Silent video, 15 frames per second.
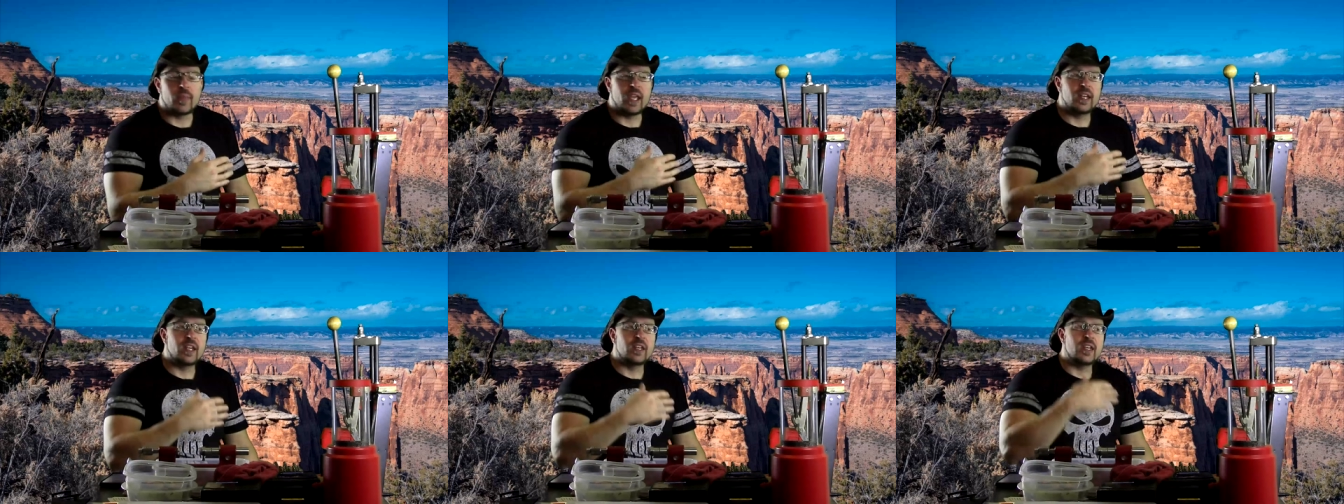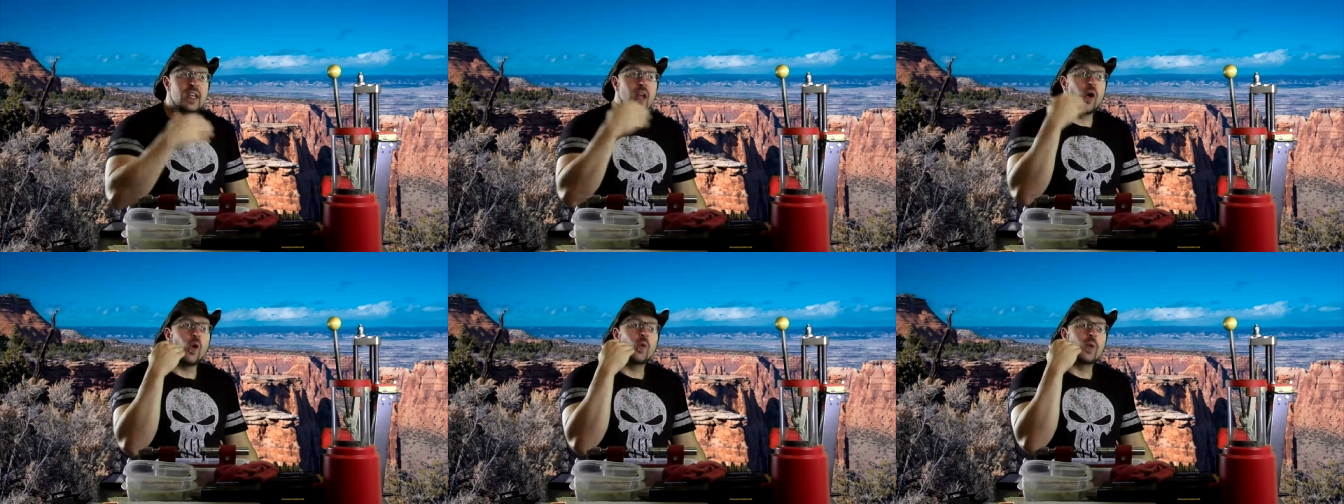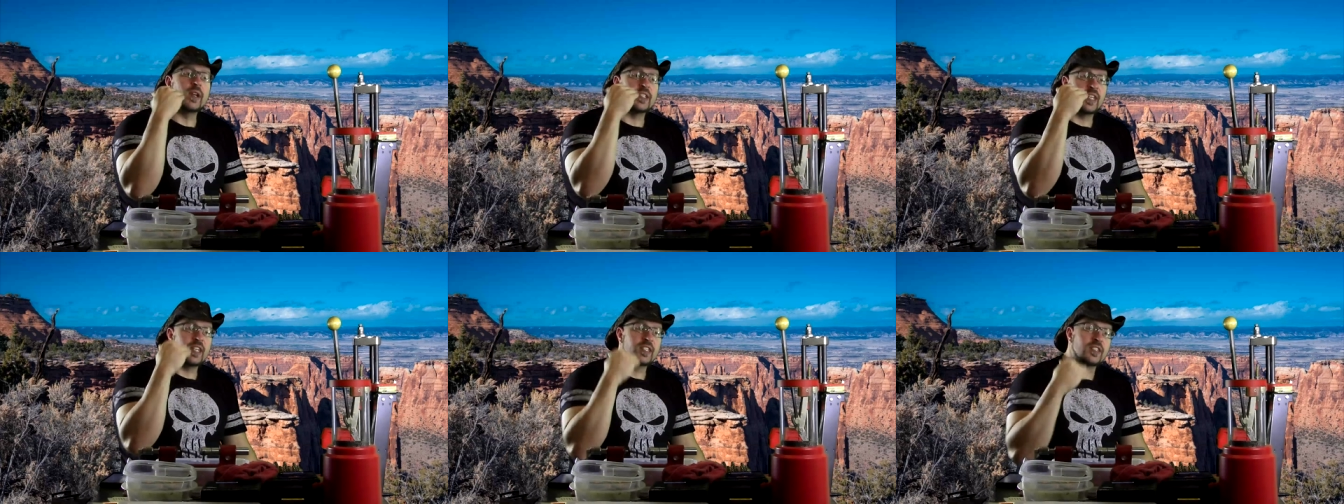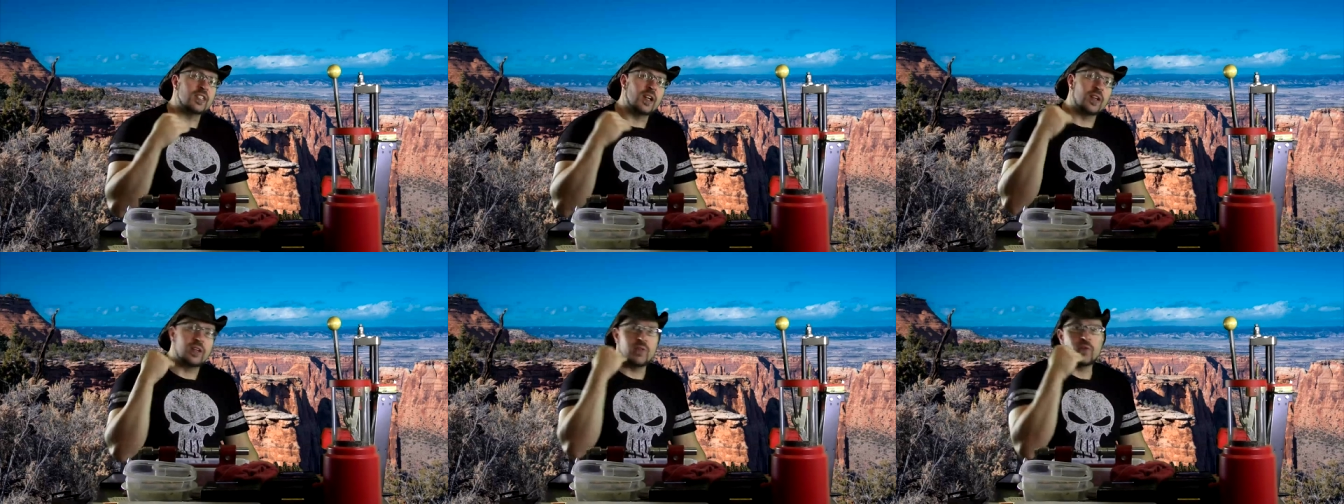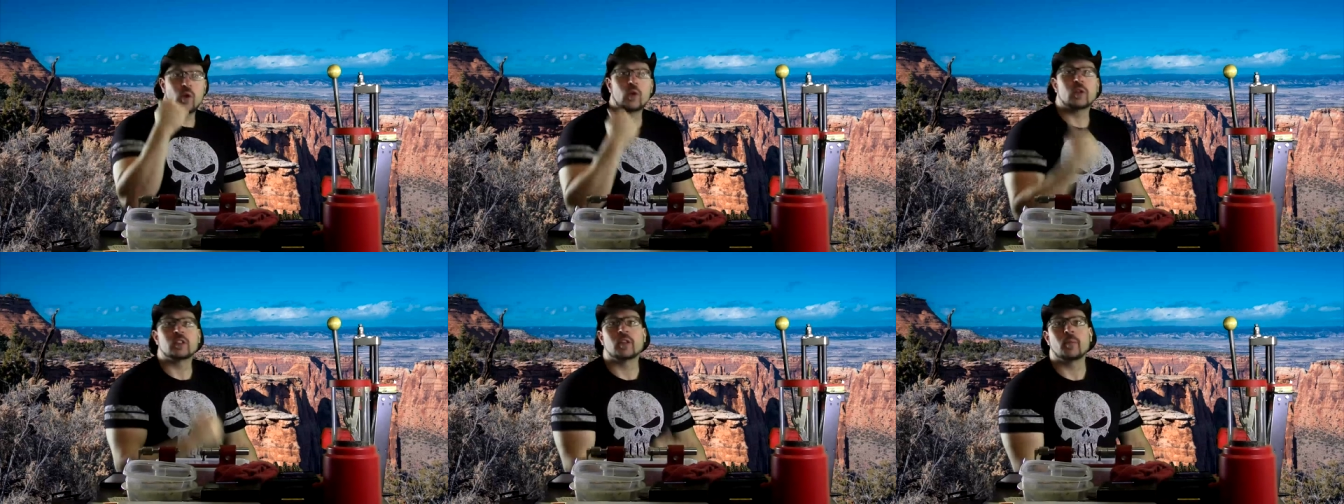They didn't always necessarily
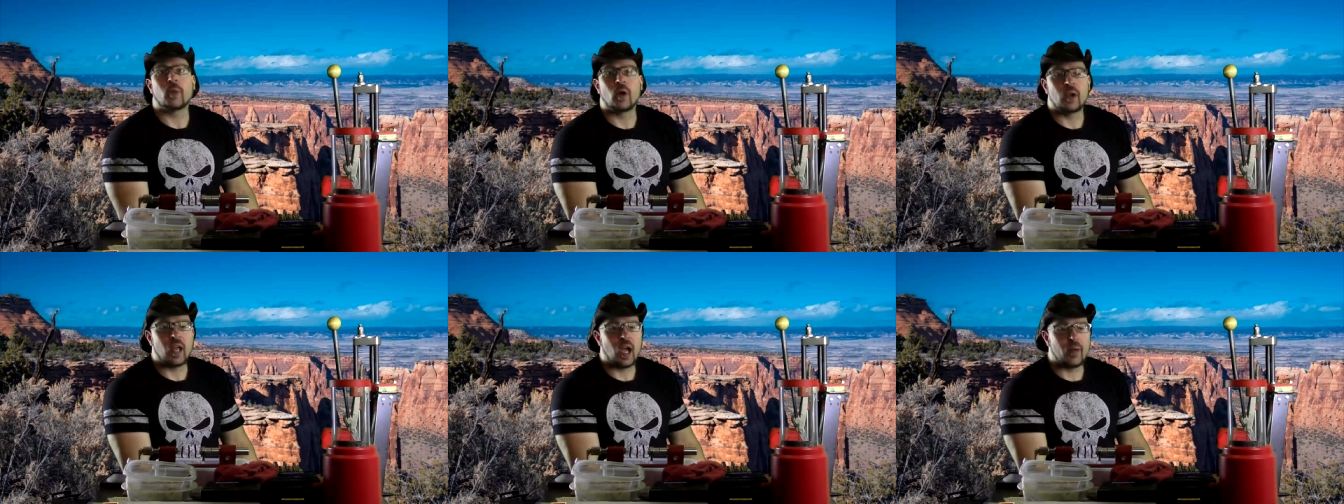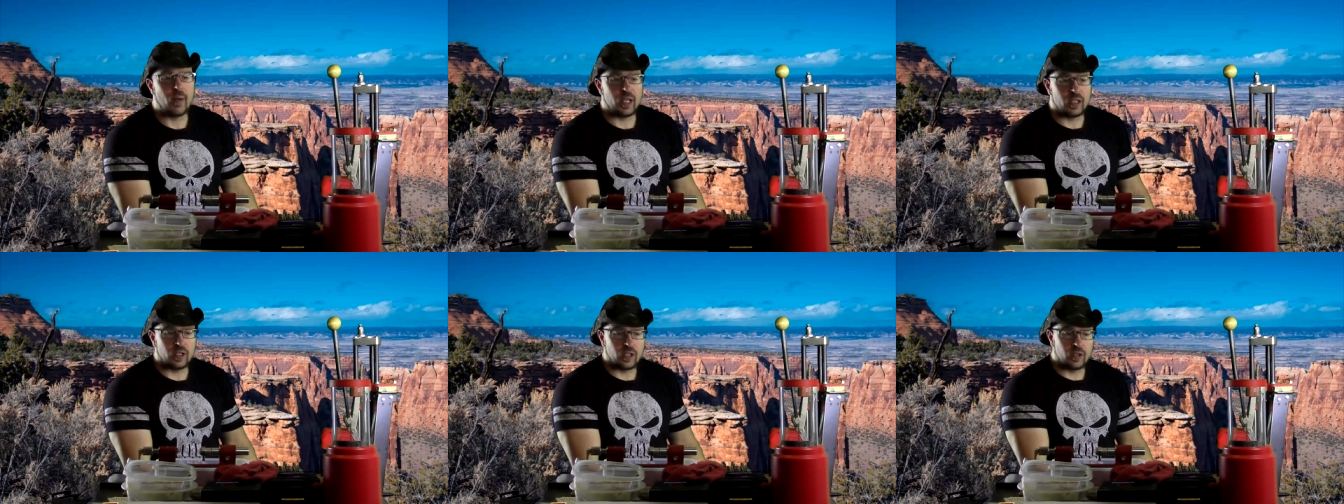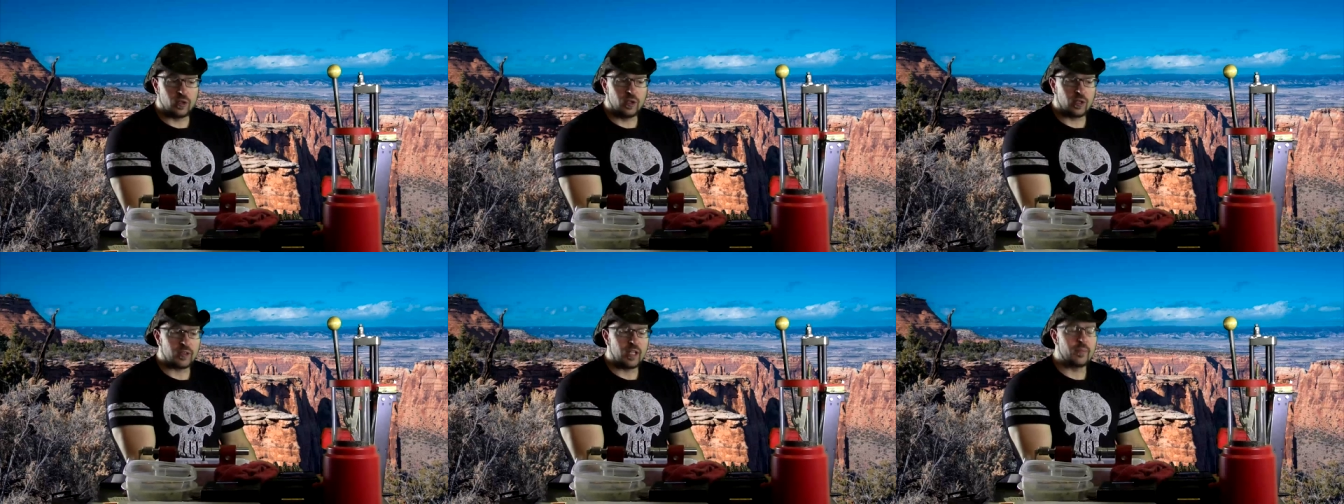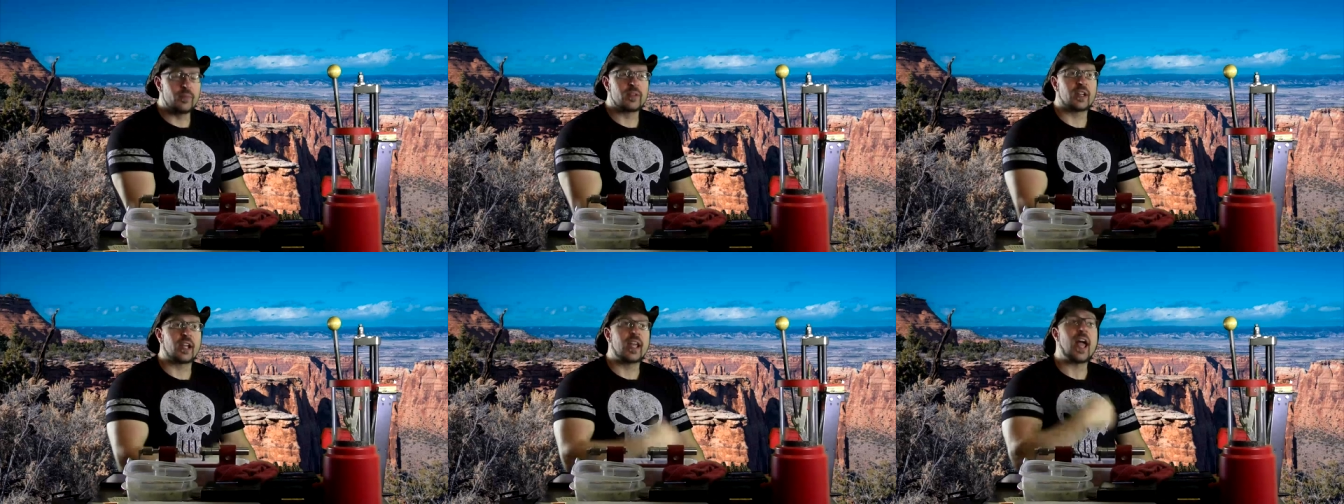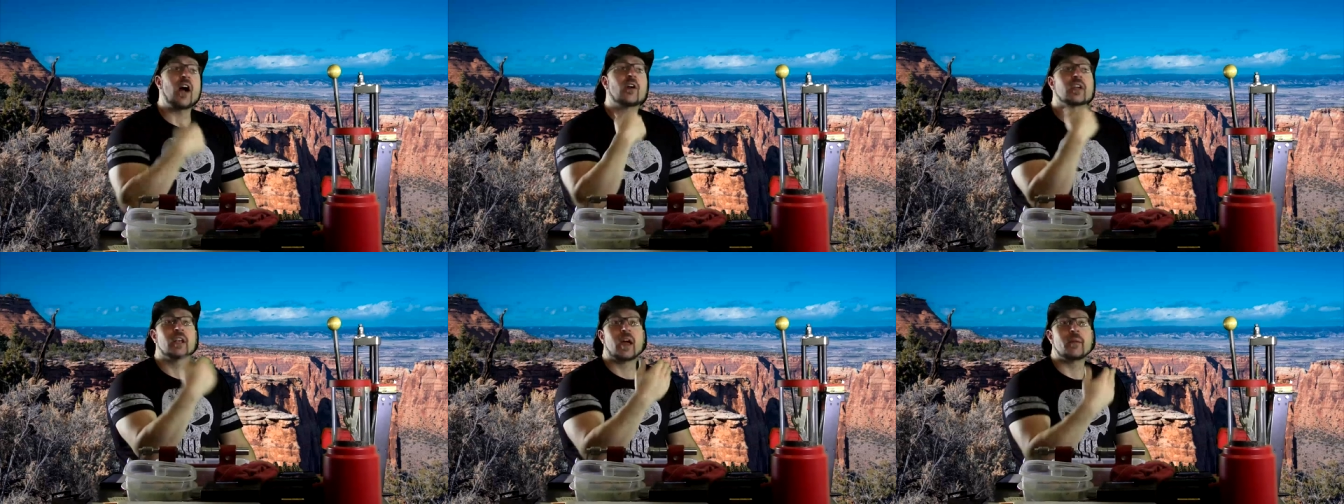focus upon how am I going to look. It's like,
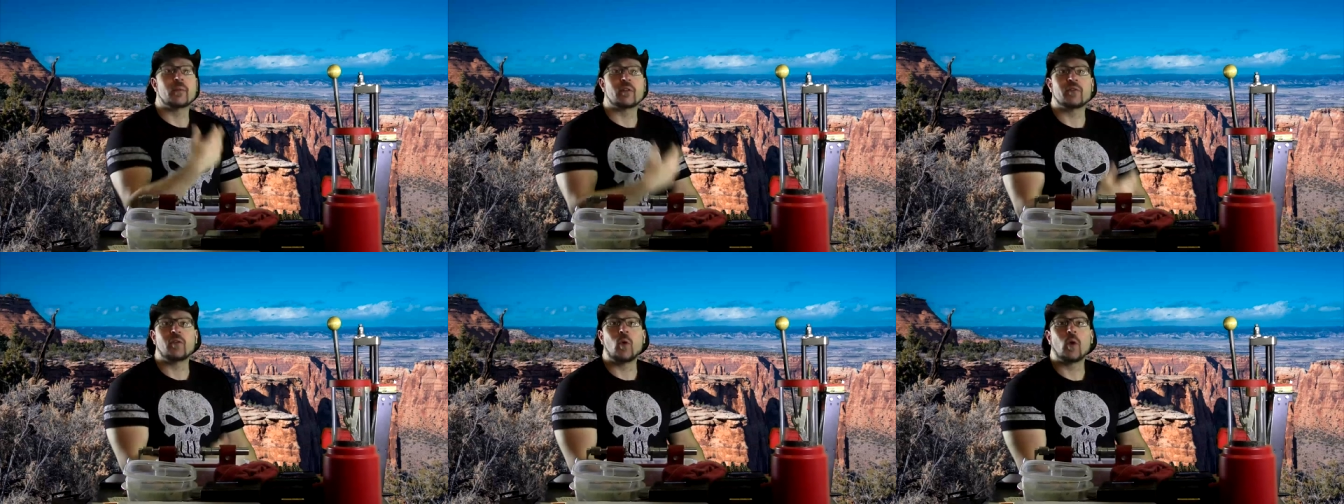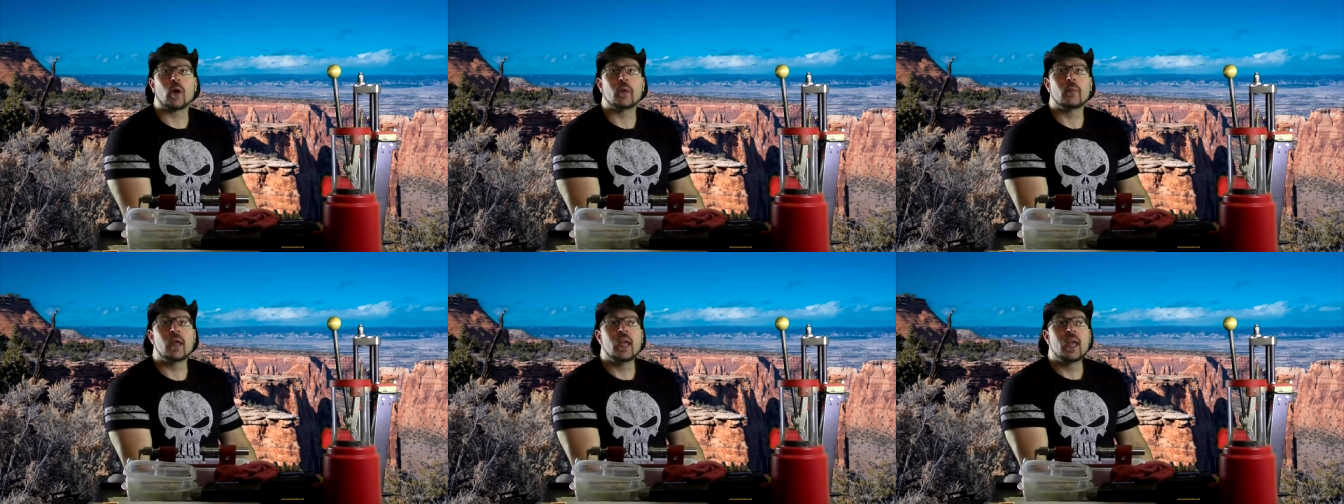how can I perform?